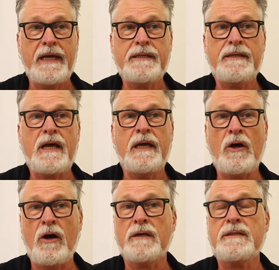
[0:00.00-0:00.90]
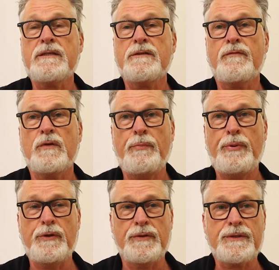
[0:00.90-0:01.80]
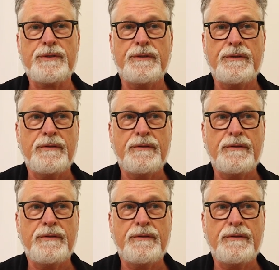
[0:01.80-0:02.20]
and an artist of repute